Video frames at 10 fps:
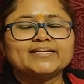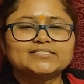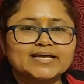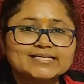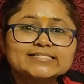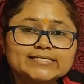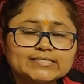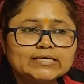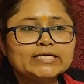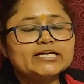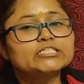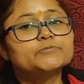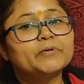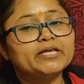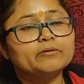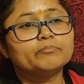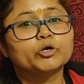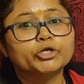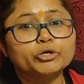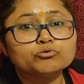acid is being
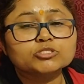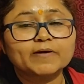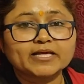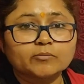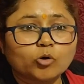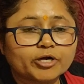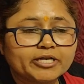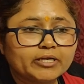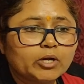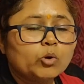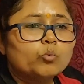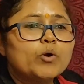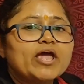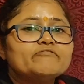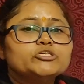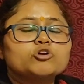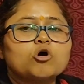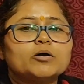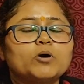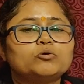produced by the body, where we talk
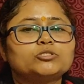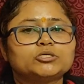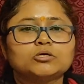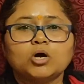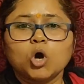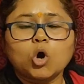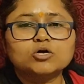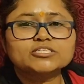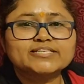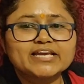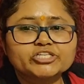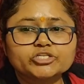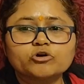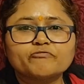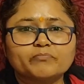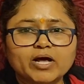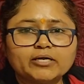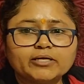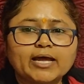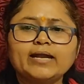about the oxidation of blood
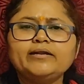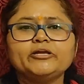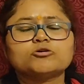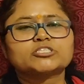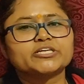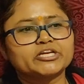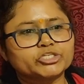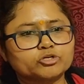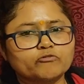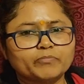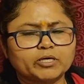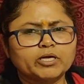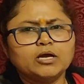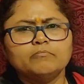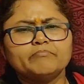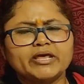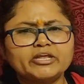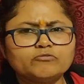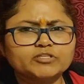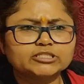and deoxidation of blood, many
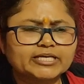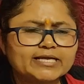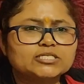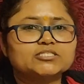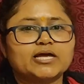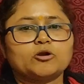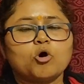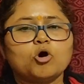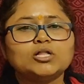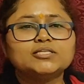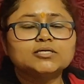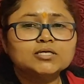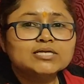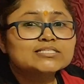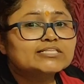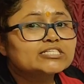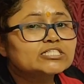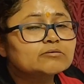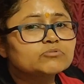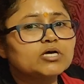of the things and all the
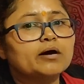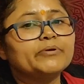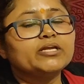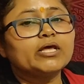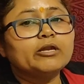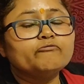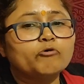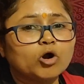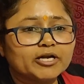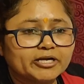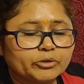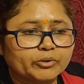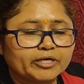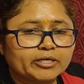systems are being involved into it.